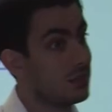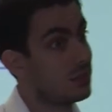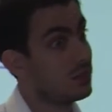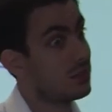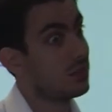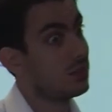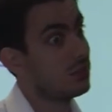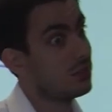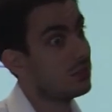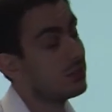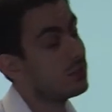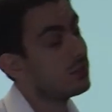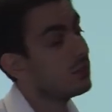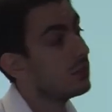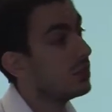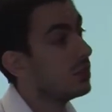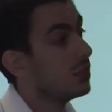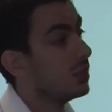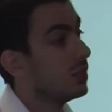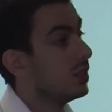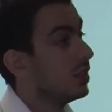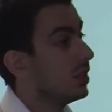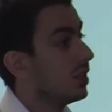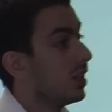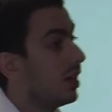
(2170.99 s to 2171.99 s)
So,
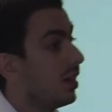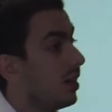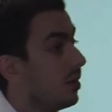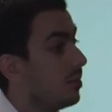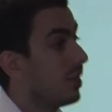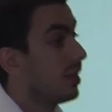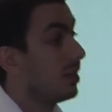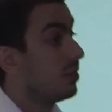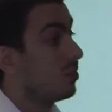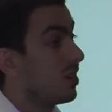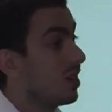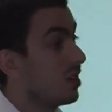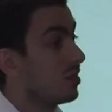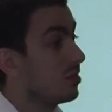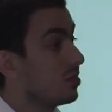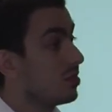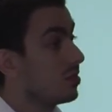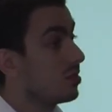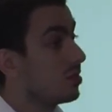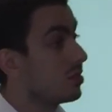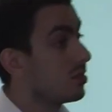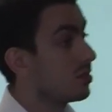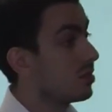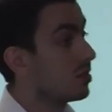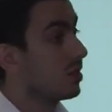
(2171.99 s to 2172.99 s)
anyone
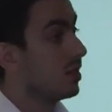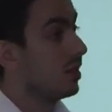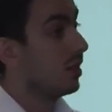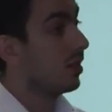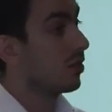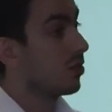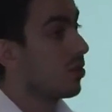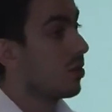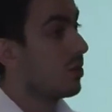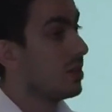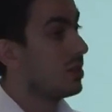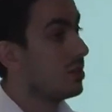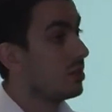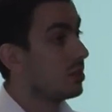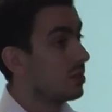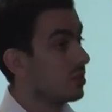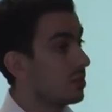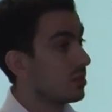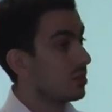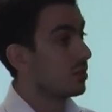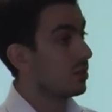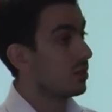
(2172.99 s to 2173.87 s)
else? Any other comments?